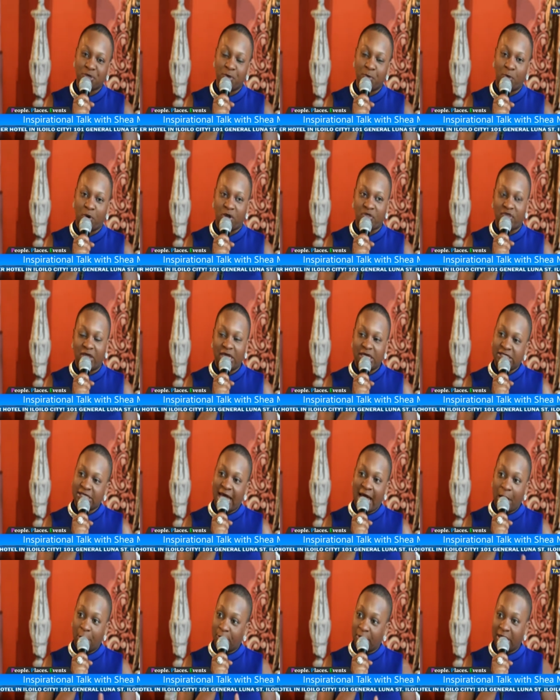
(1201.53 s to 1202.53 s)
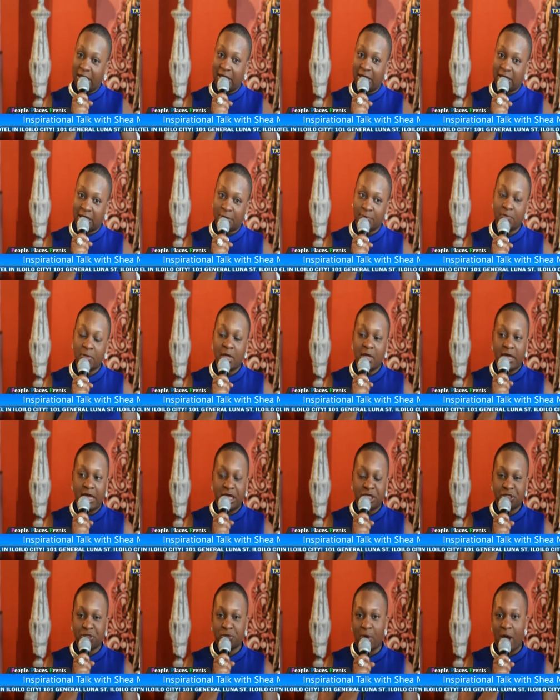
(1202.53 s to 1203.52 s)
where they dial in
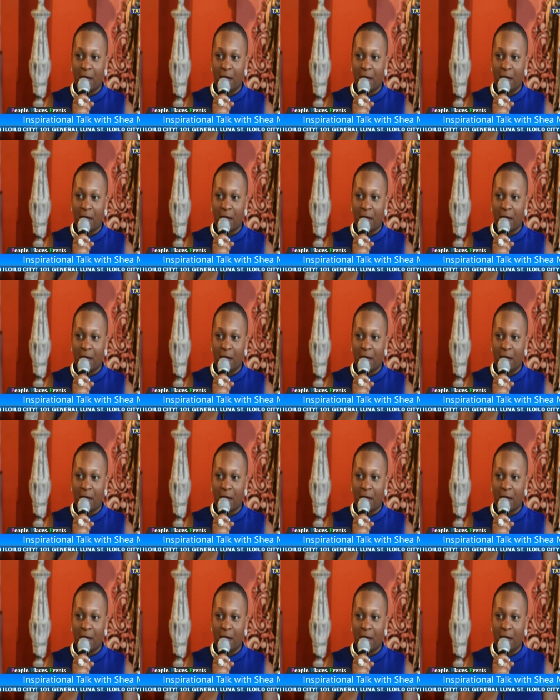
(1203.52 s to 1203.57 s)
into